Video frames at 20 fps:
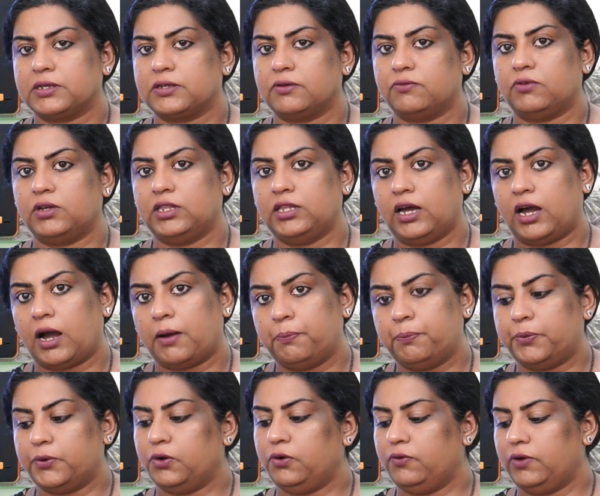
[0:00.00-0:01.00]
with the
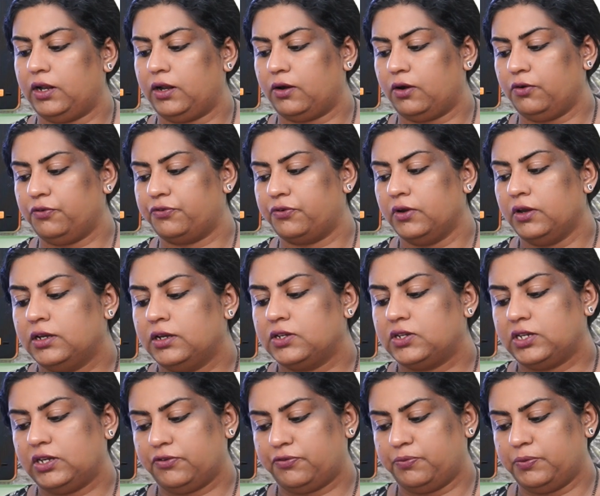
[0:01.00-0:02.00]
approval of
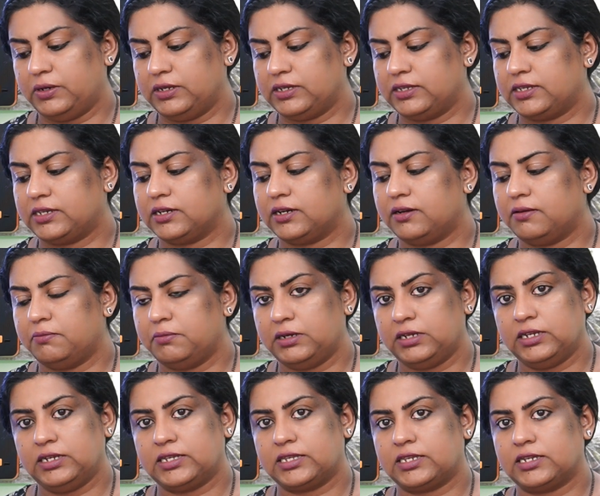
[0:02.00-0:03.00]
Chief Minister,
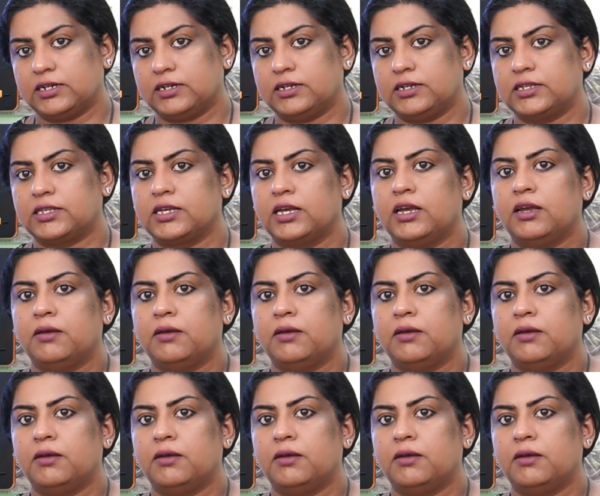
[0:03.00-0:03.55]
ministers,